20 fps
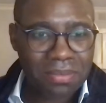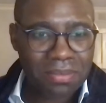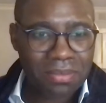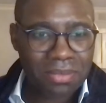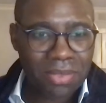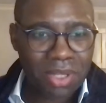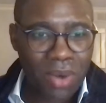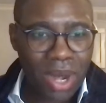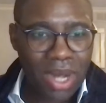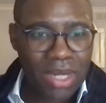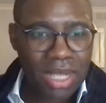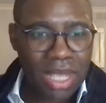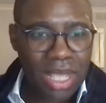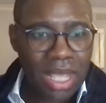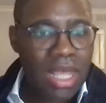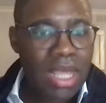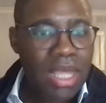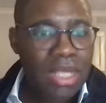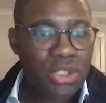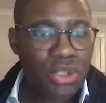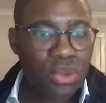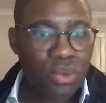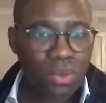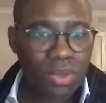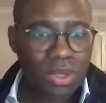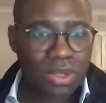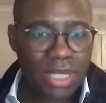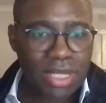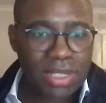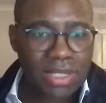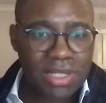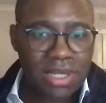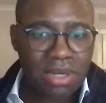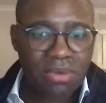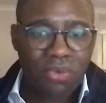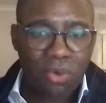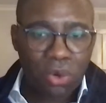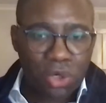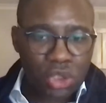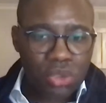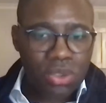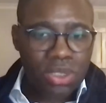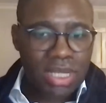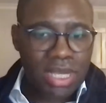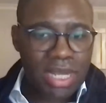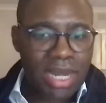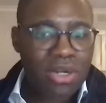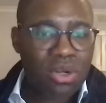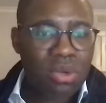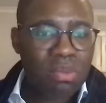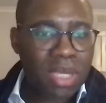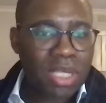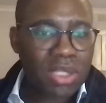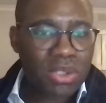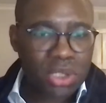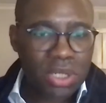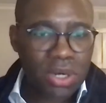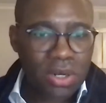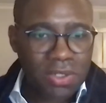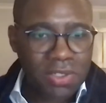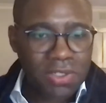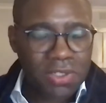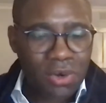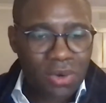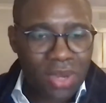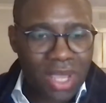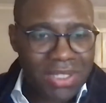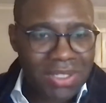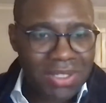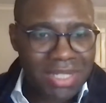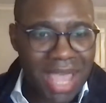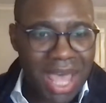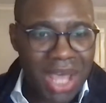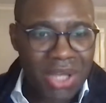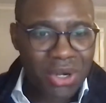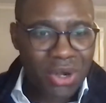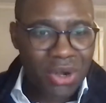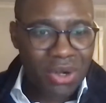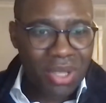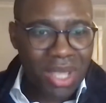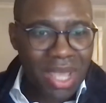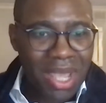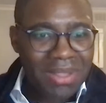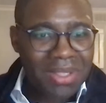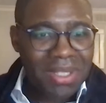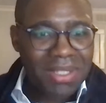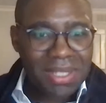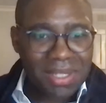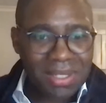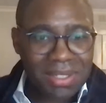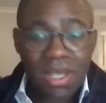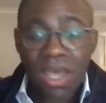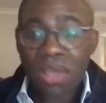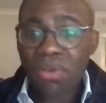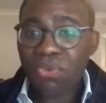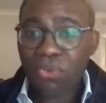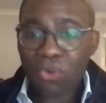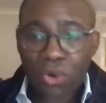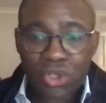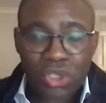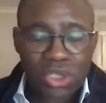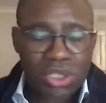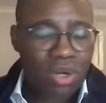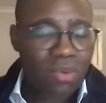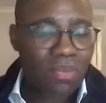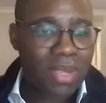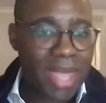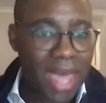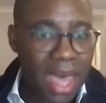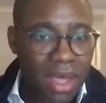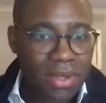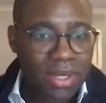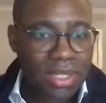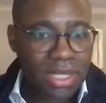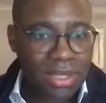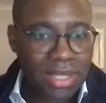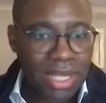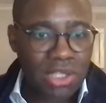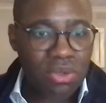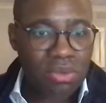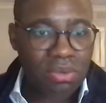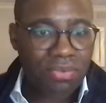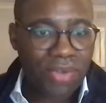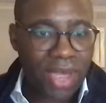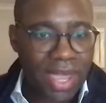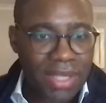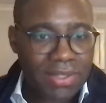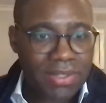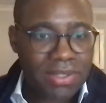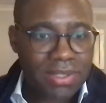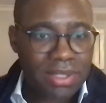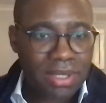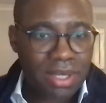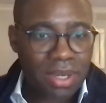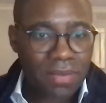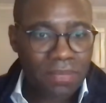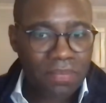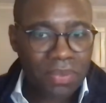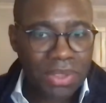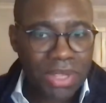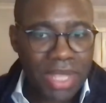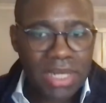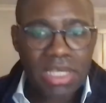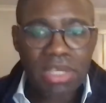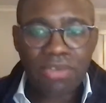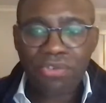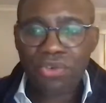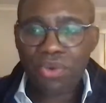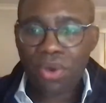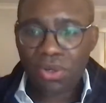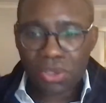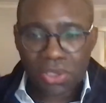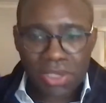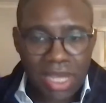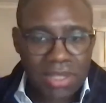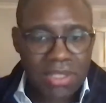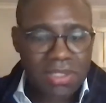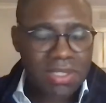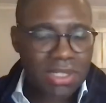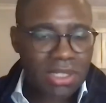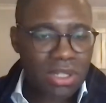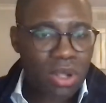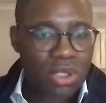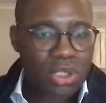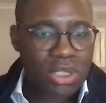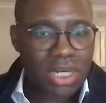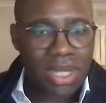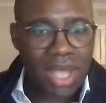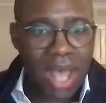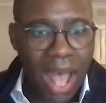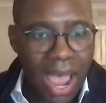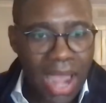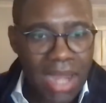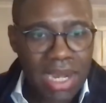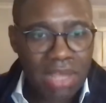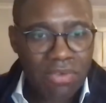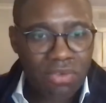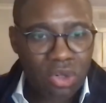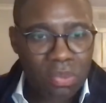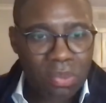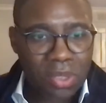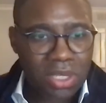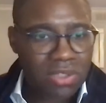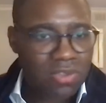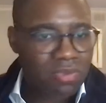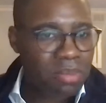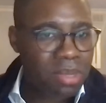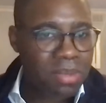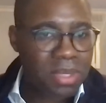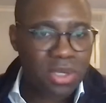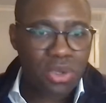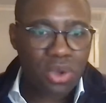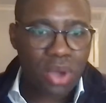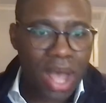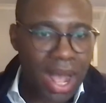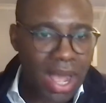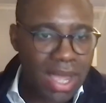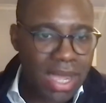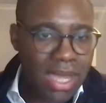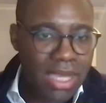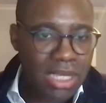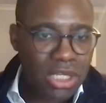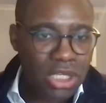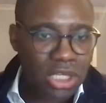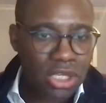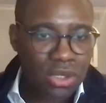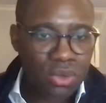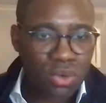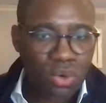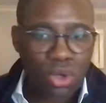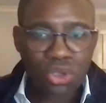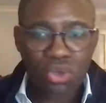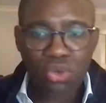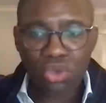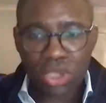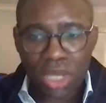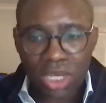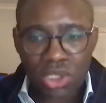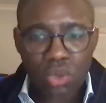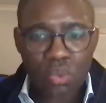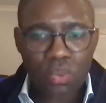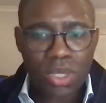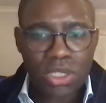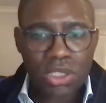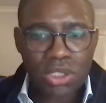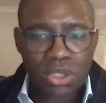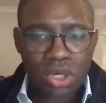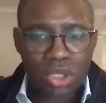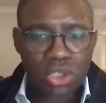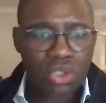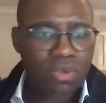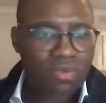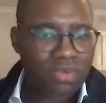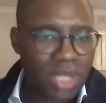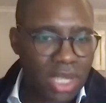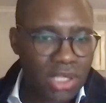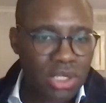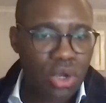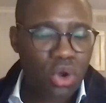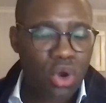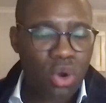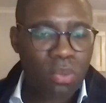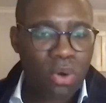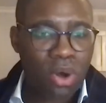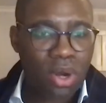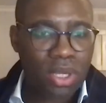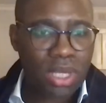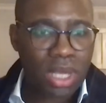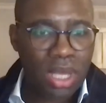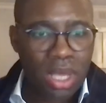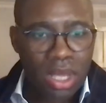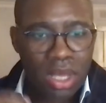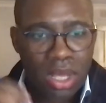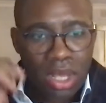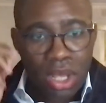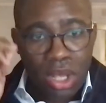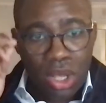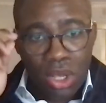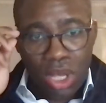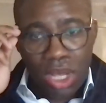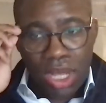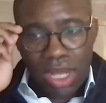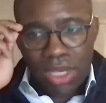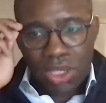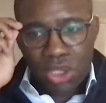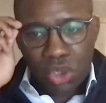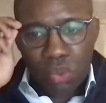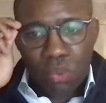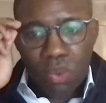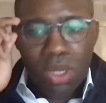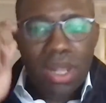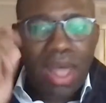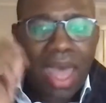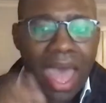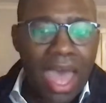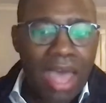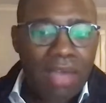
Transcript: right? So this is unfortunately, and I don't mean to share this story as a downer, this is unfortunately a reality that you'll face. That if you understand this technology at a high level, because maybe you're high IQ or you've done your research, you've done your homework, you will have